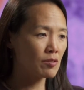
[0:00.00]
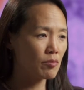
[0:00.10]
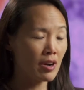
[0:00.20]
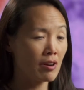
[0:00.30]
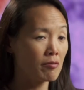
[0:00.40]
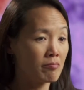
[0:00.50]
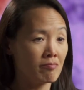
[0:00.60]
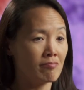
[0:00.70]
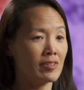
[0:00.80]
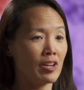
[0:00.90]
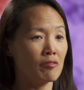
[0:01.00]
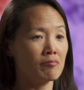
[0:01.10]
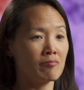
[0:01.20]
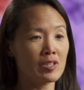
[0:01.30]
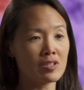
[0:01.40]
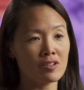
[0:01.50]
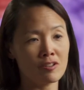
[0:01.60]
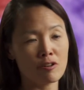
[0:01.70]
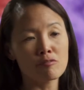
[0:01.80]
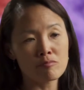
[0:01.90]
where, wasn't
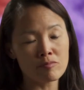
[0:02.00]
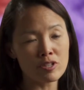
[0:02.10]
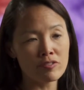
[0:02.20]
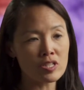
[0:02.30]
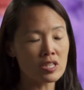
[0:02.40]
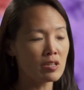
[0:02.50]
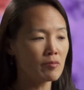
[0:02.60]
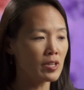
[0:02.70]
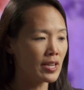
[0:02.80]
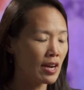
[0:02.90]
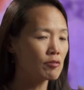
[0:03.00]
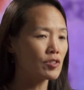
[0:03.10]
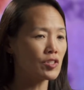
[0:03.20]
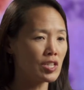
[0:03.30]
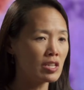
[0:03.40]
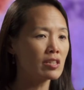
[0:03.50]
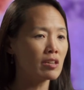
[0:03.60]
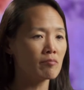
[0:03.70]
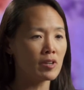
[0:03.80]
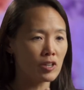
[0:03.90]
known previously, but now we're seeing
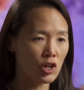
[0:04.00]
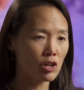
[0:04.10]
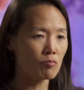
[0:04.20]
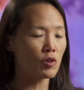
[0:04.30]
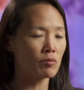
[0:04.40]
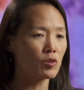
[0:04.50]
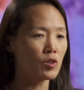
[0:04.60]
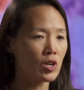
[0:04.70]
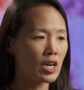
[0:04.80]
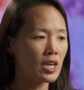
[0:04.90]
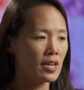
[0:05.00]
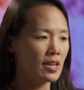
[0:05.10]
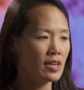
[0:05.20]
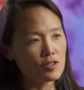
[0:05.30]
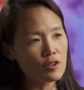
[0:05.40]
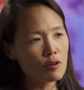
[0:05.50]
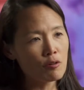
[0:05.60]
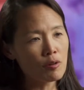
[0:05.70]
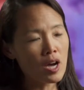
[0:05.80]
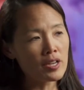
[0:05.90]
them occur more and more.
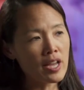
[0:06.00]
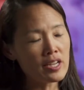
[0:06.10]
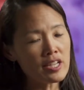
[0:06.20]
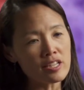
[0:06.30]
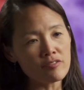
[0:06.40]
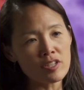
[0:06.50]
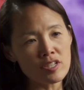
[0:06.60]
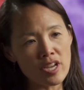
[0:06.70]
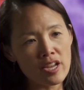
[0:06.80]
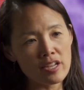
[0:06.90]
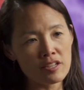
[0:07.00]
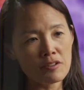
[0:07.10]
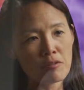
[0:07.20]
So on any given day in